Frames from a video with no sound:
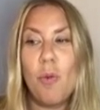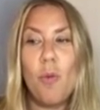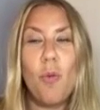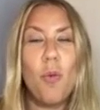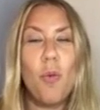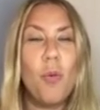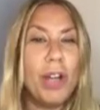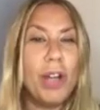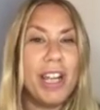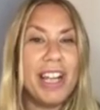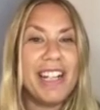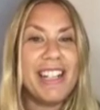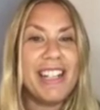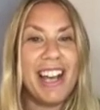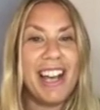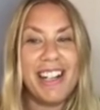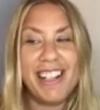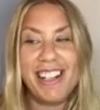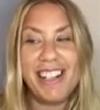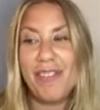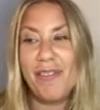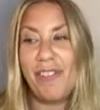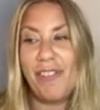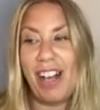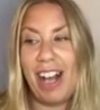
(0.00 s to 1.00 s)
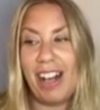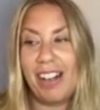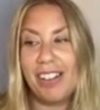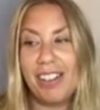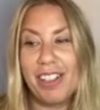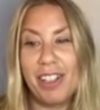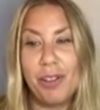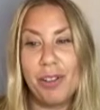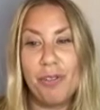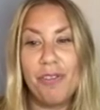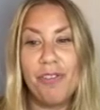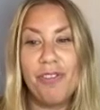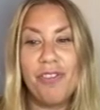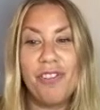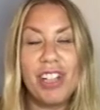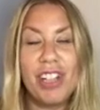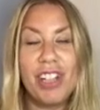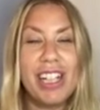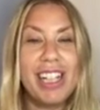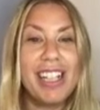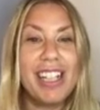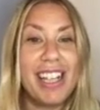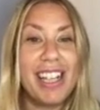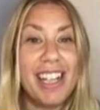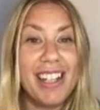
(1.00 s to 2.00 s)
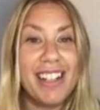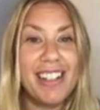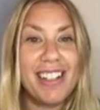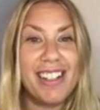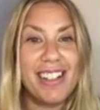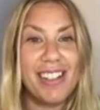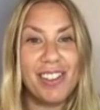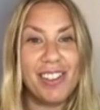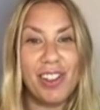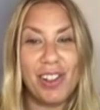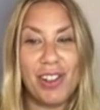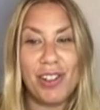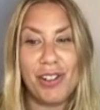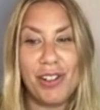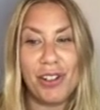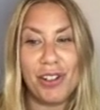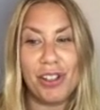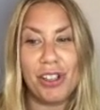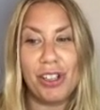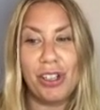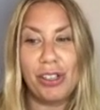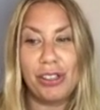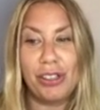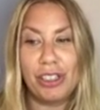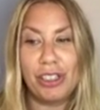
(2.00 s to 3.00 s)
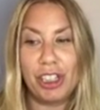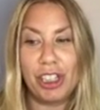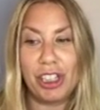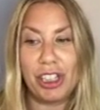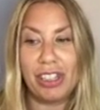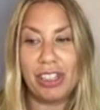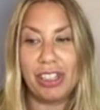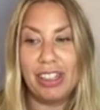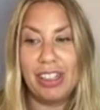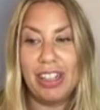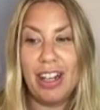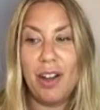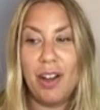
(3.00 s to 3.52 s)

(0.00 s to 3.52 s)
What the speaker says: We tend to value fitting into larger culture.